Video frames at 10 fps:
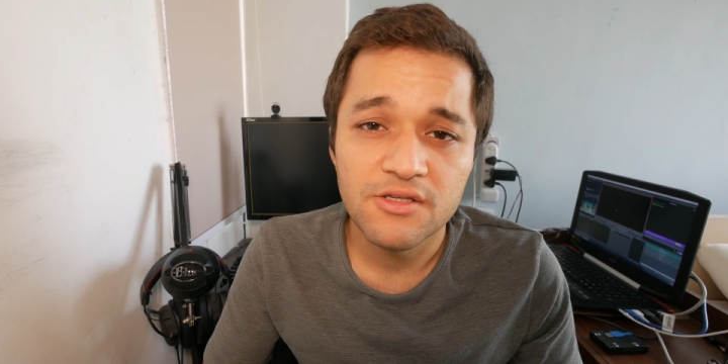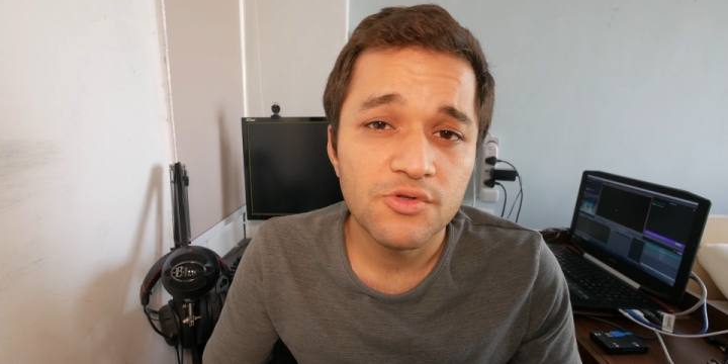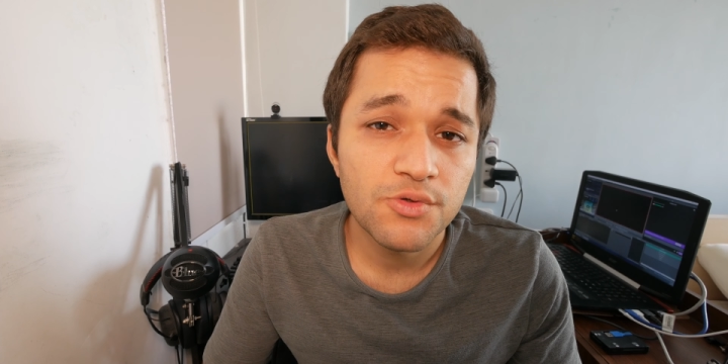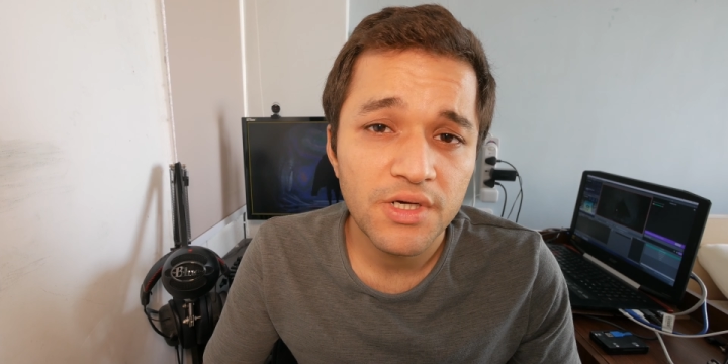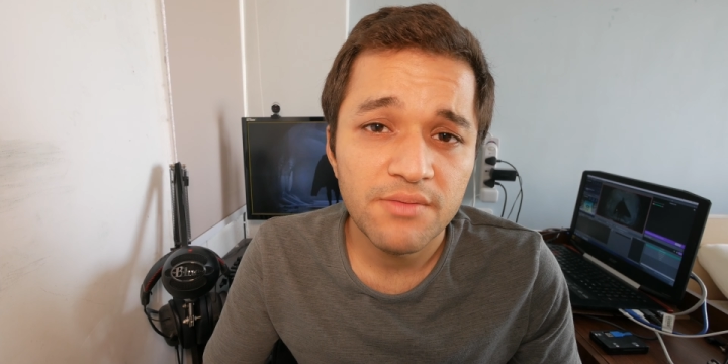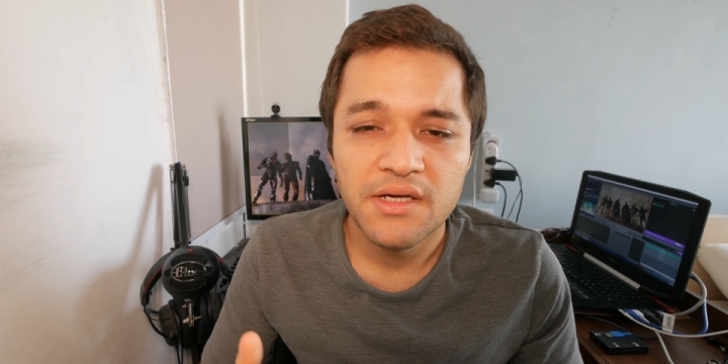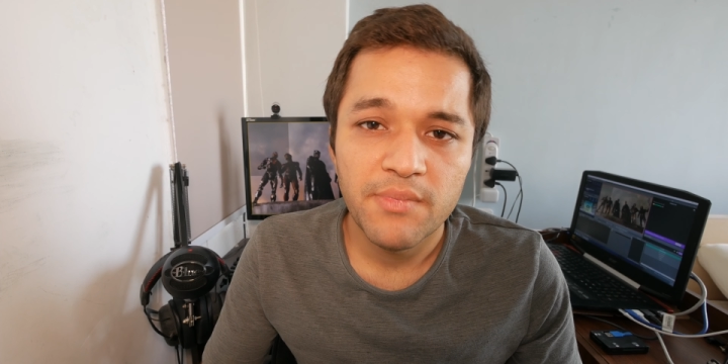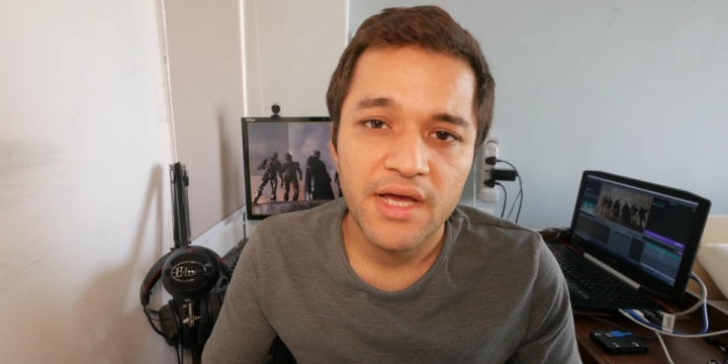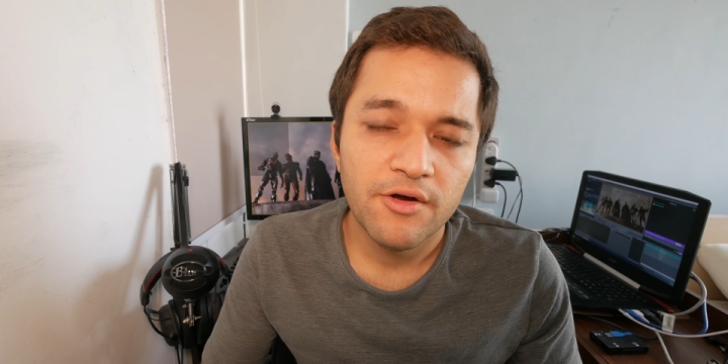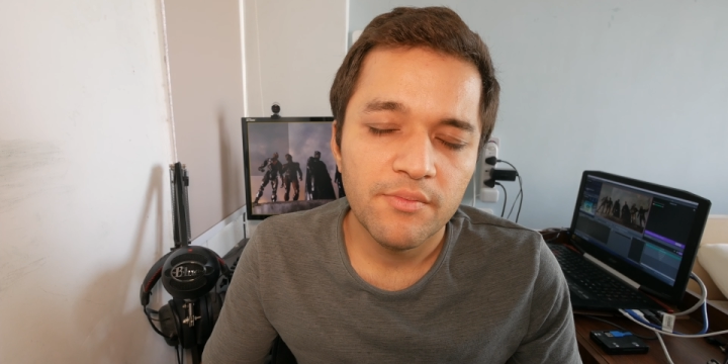to stream, it
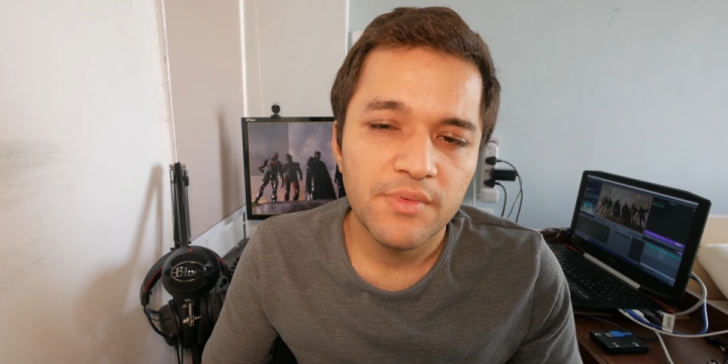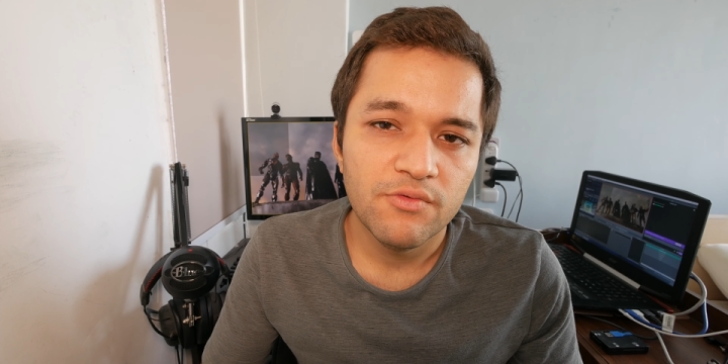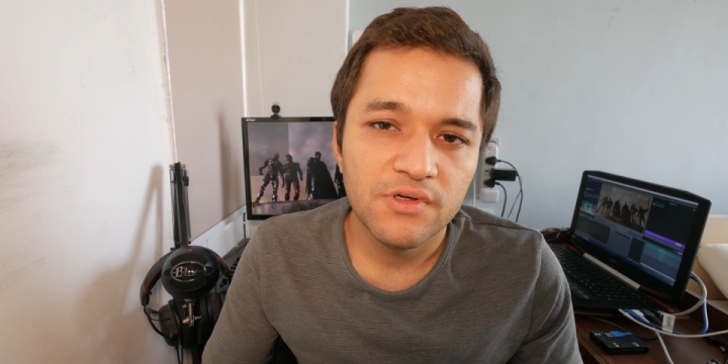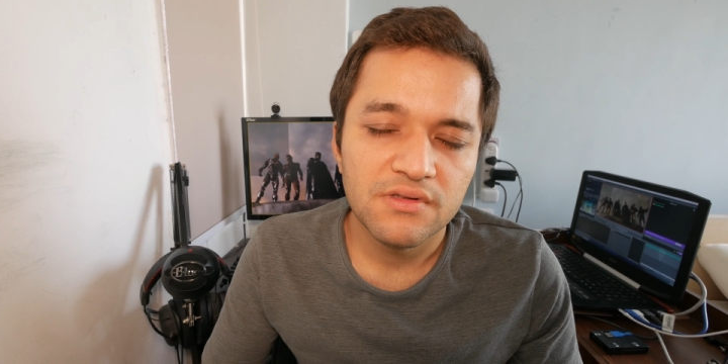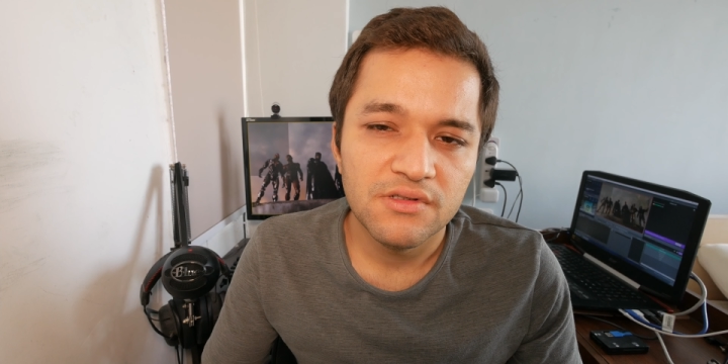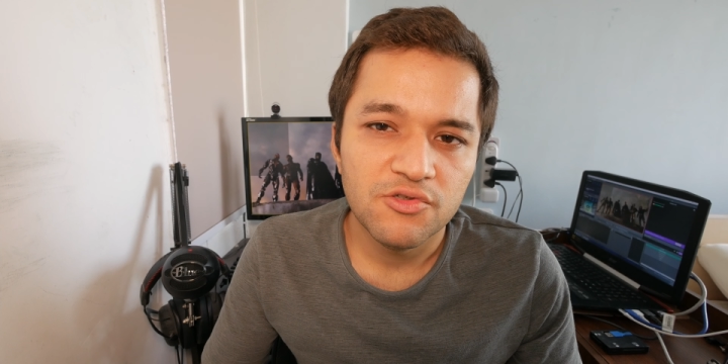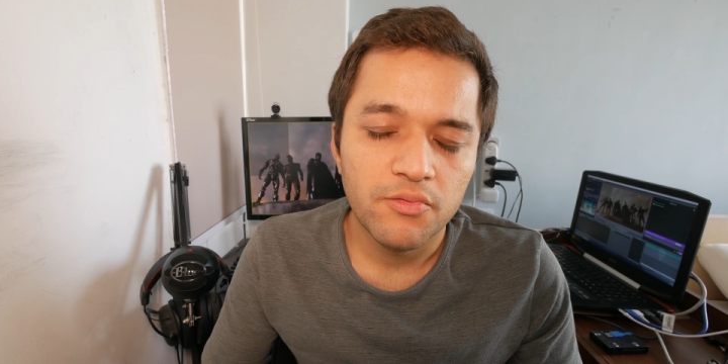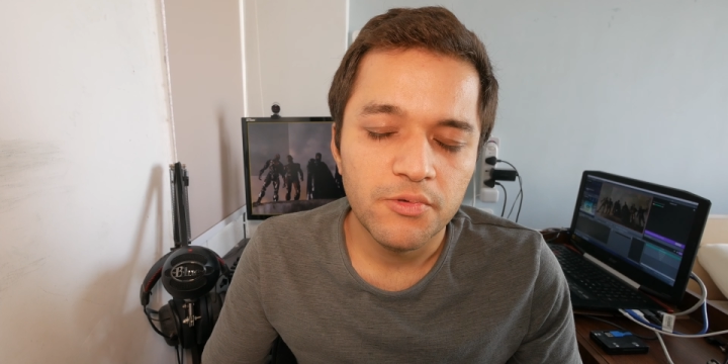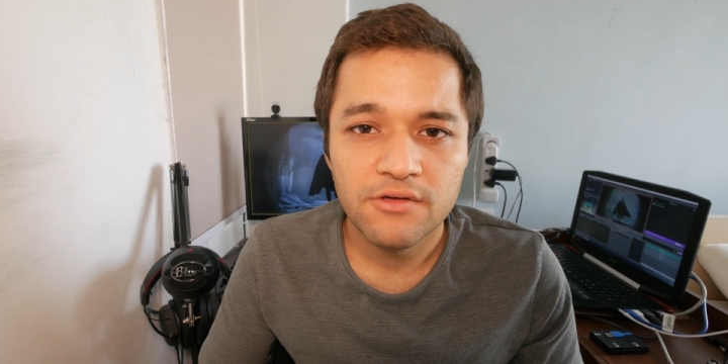might not be worth the trouble.